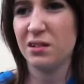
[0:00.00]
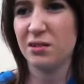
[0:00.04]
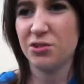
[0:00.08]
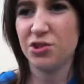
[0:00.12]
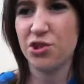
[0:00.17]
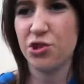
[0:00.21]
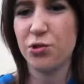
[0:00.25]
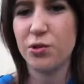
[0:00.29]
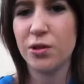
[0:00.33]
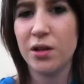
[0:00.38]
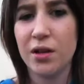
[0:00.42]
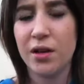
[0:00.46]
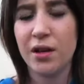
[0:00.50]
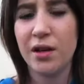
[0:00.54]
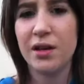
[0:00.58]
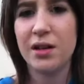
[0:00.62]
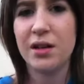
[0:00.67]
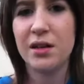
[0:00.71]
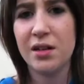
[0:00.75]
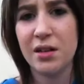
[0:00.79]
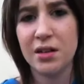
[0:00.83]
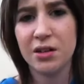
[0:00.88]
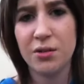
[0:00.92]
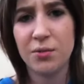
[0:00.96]
July
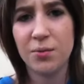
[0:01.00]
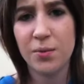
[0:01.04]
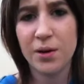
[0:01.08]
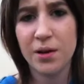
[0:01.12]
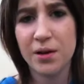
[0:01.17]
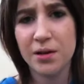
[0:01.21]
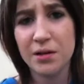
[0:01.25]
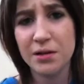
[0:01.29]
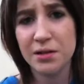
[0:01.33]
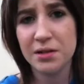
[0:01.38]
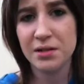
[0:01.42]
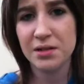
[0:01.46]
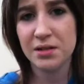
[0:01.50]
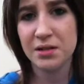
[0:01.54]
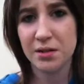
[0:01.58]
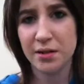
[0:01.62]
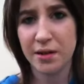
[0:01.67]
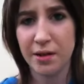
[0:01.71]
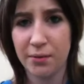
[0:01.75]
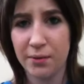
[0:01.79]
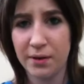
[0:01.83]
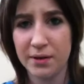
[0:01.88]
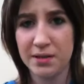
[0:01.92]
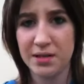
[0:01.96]
I think it was.
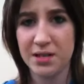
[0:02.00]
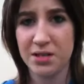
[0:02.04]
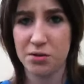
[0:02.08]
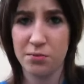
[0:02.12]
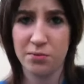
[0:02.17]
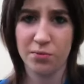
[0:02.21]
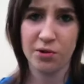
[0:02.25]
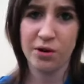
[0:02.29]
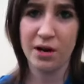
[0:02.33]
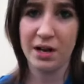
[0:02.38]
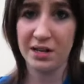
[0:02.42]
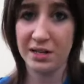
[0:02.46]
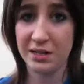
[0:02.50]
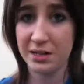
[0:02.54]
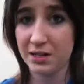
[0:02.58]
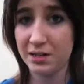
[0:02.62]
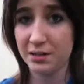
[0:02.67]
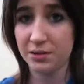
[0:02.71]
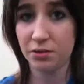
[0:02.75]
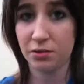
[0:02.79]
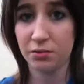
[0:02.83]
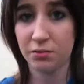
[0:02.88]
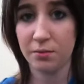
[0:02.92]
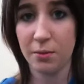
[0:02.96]
I went somewhere else,
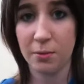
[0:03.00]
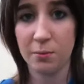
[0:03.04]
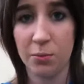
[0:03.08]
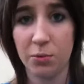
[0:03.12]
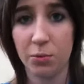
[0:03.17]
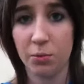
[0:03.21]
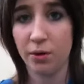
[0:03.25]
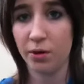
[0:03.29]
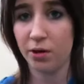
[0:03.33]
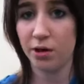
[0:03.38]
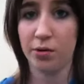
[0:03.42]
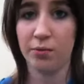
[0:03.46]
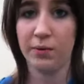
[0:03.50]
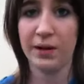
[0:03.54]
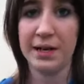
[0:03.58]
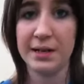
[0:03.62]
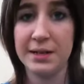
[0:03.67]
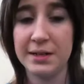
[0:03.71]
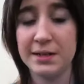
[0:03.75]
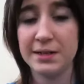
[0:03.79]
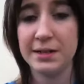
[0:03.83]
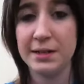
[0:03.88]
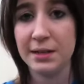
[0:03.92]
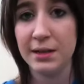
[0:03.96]
I don't remember where I
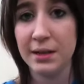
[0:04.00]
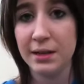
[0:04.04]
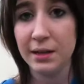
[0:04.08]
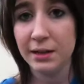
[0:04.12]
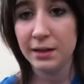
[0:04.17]
went.